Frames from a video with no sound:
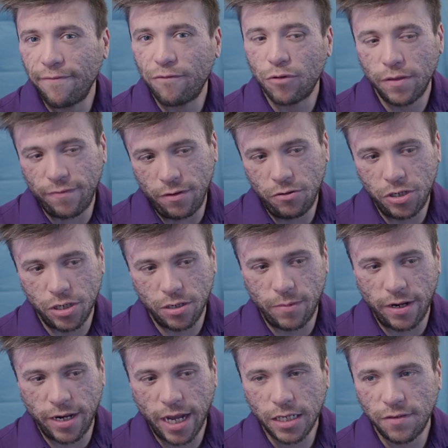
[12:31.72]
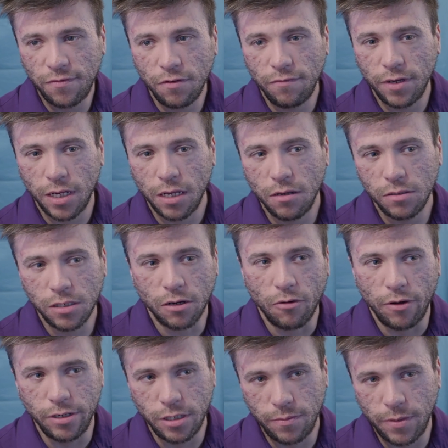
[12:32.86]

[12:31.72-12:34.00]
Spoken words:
For the future, my next few videos are going